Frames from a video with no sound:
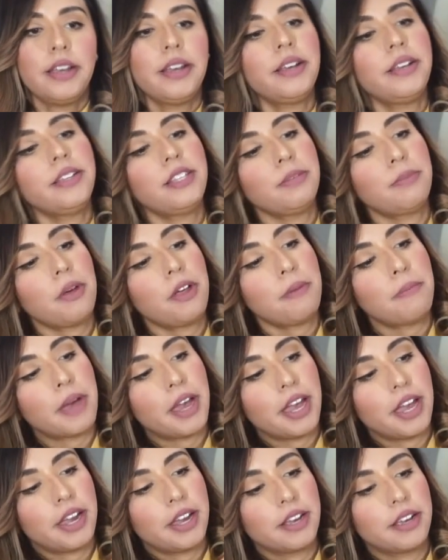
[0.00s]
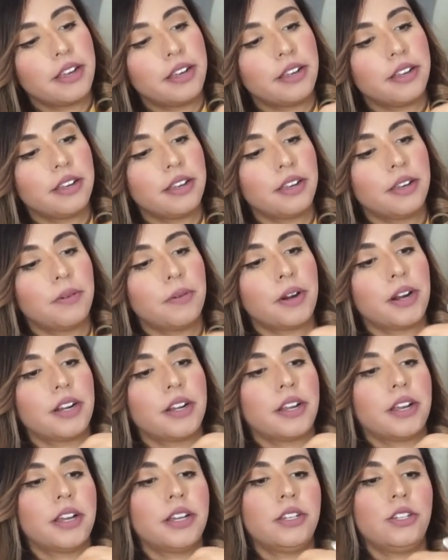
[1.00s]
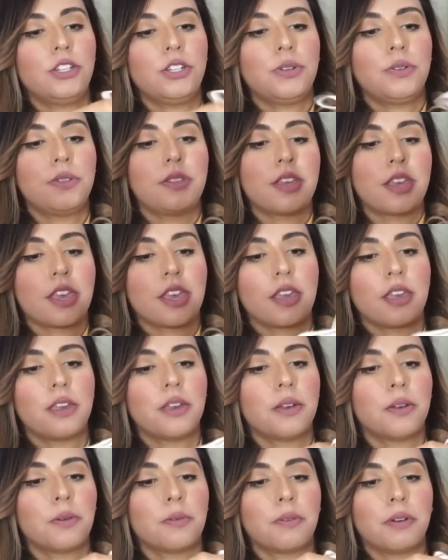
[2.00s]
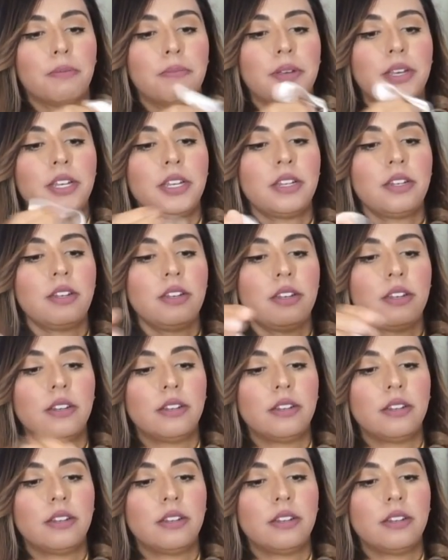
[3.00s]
small bag. We're gonna undo the ribbon.